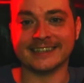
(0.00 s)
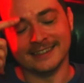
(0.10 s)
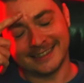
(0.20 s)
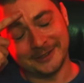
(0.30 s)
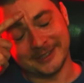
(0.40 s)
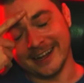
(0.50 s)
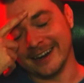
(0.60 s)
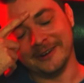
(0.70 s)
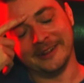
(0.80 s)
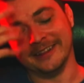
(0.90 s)
This dude's not
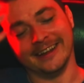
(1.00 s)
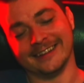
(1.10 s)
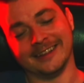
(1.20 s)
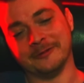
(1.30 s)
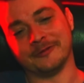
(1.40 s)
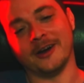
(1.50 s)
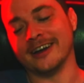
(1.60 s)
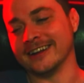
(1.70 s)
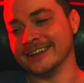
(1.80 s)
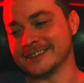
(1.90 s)
only like
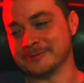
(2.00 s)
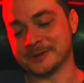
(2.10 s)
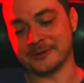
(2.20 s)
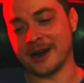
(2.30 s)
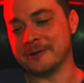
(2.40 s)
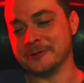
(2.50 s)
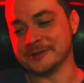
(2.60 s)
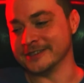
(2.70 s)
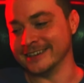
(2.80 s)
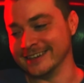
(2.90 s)
defrauding his
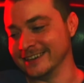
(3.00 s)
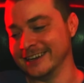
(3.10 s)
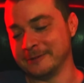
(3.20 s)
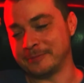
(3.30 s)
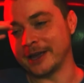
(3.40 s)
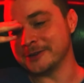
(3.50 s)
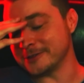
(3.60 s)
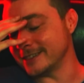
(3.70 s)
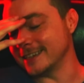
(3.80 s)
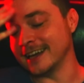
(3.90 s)
subscribers and any
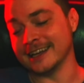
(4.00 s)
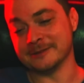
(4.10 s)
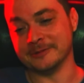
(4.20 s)
patrons he has,